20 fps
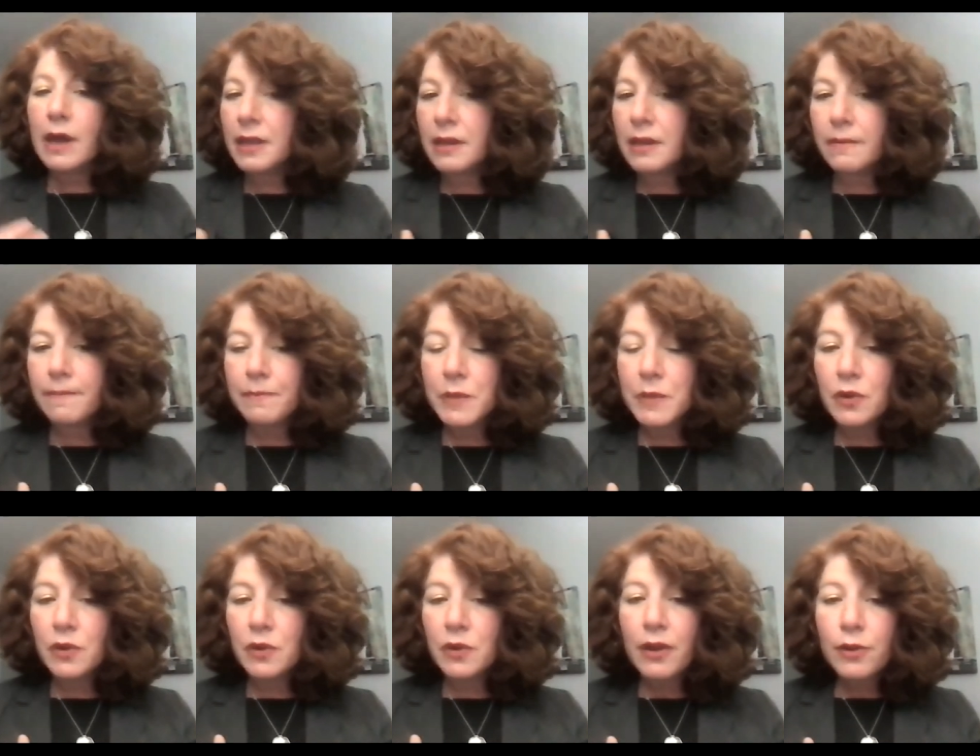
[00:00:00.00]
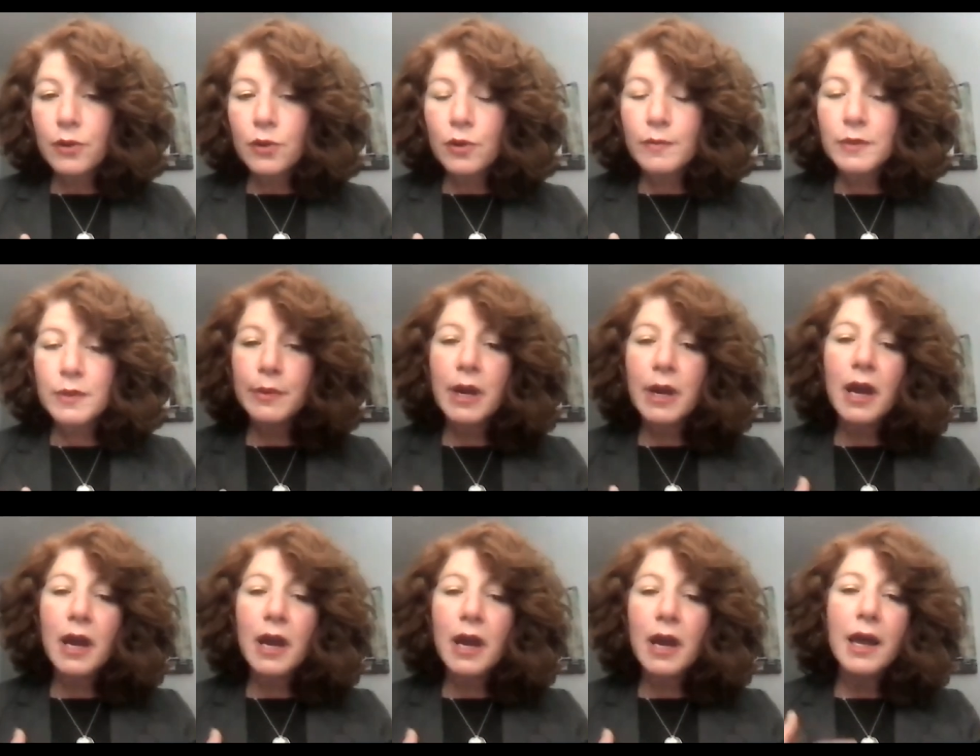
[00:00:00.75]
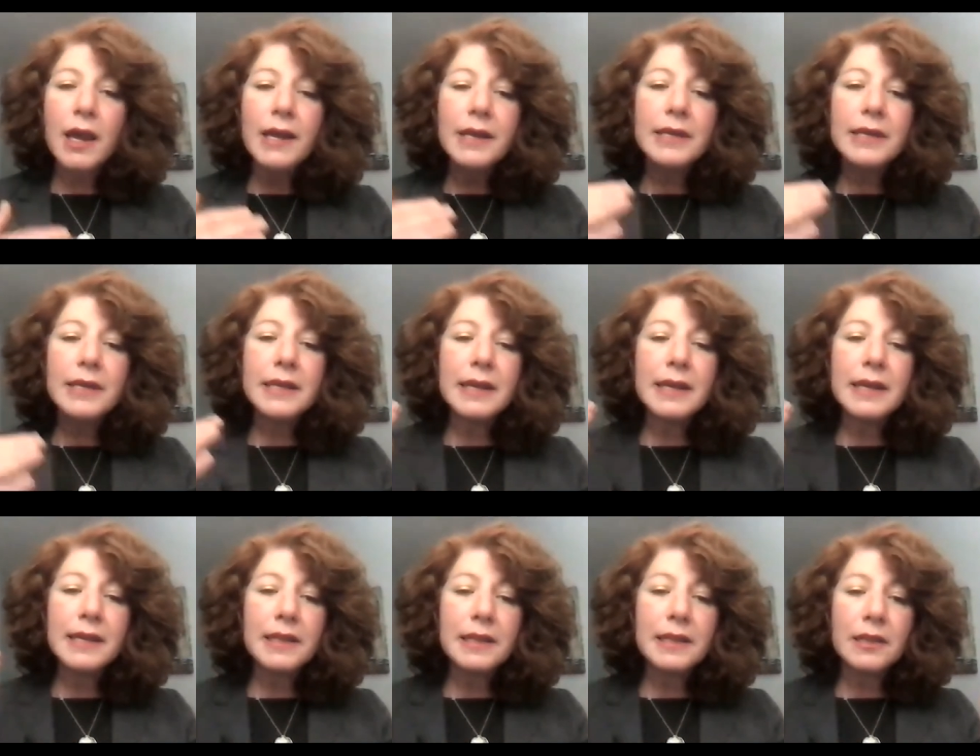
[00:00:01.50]
you know other groups are behind. And I think there's
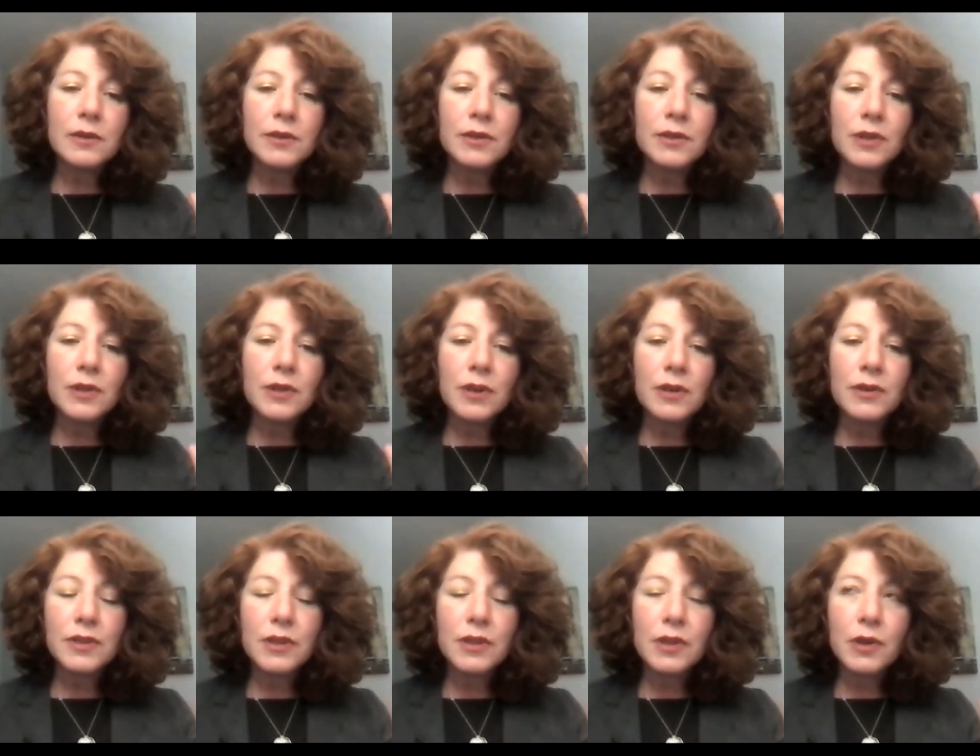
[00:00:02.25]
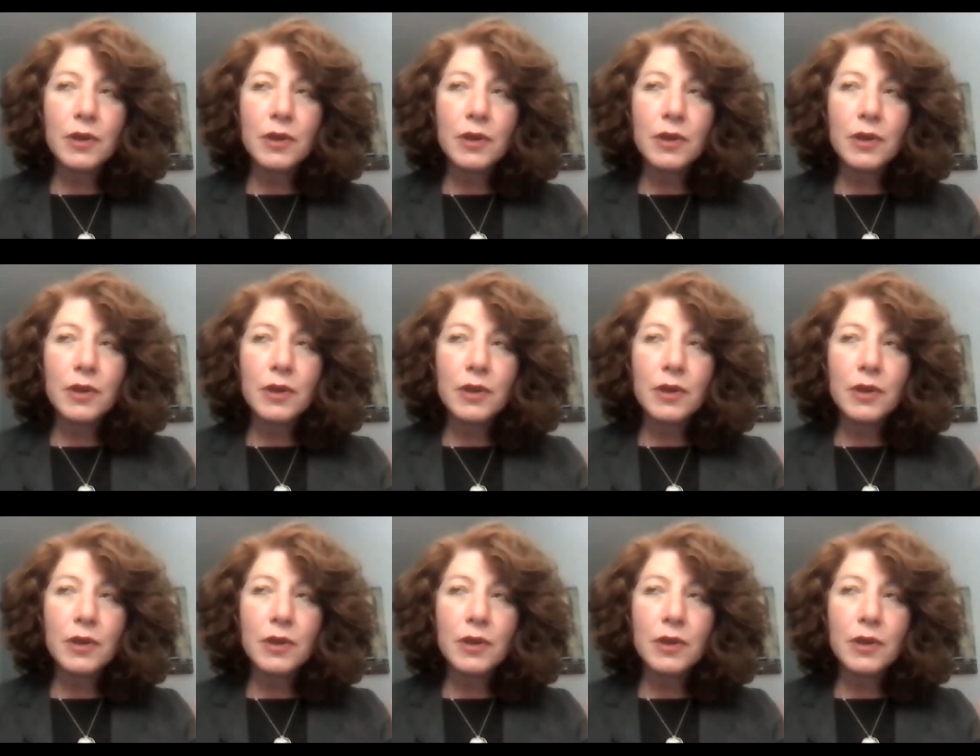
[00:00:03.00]
also um,